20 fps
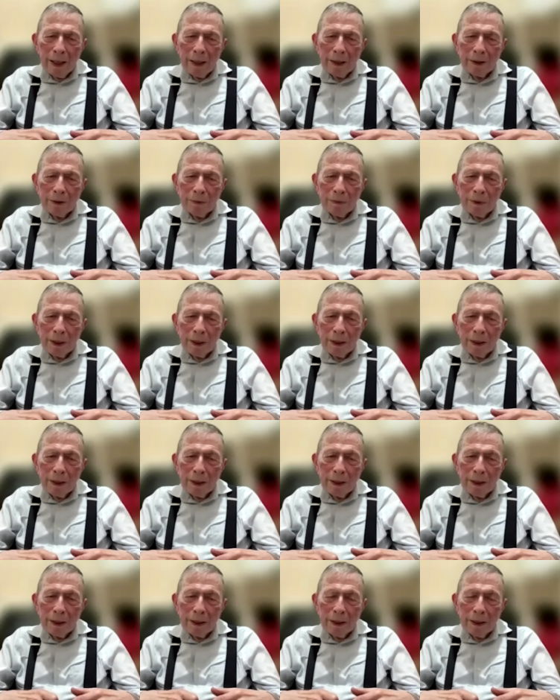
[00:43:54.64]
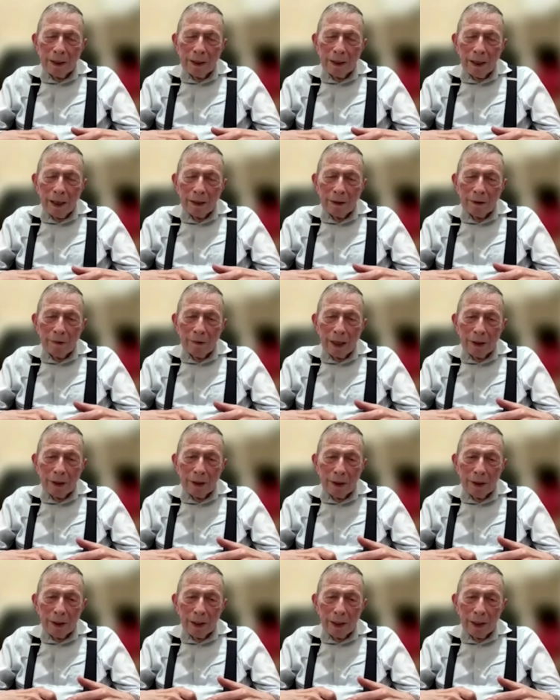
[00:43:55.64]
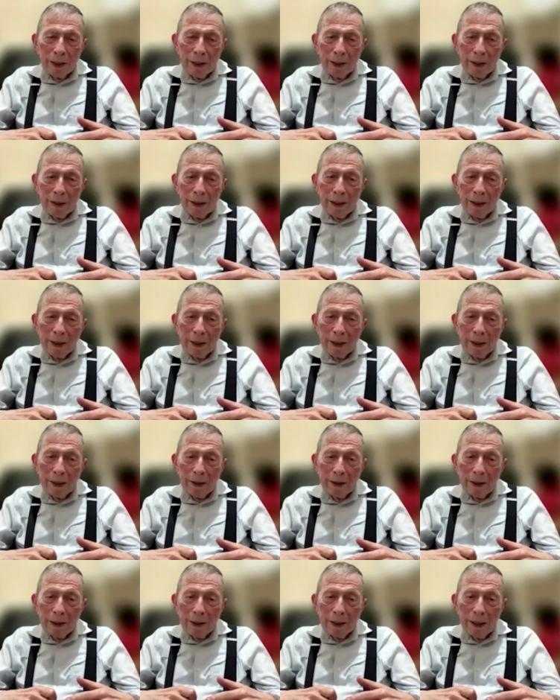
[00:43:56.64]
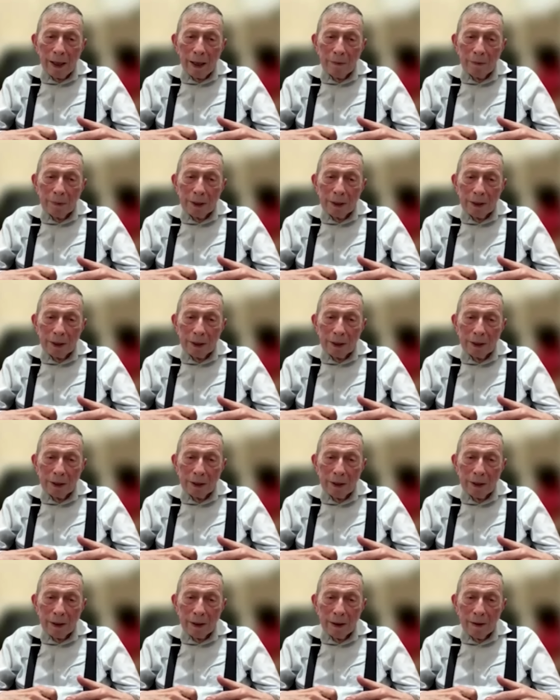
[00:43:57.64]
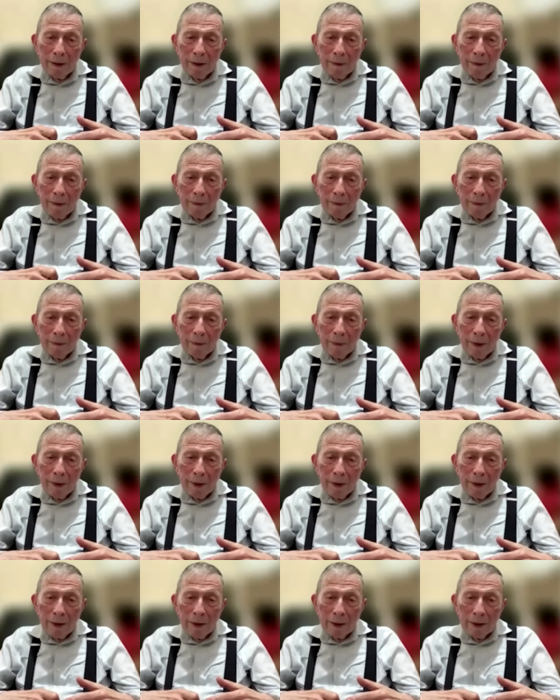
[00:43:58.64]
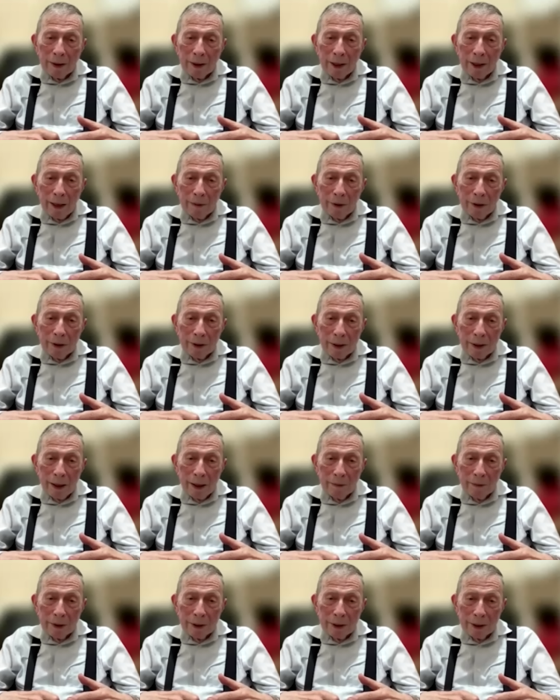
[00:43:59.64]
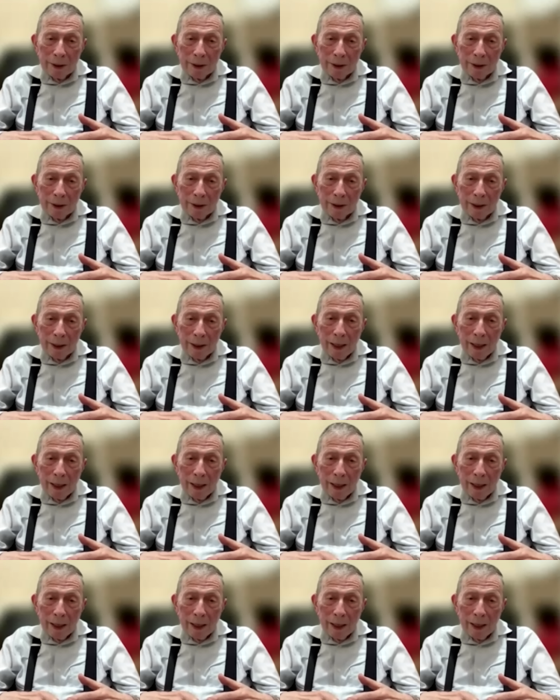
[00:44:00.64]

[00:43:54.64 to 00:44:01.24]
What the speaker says: it's been a great thing. The competition, the Cliburn competition,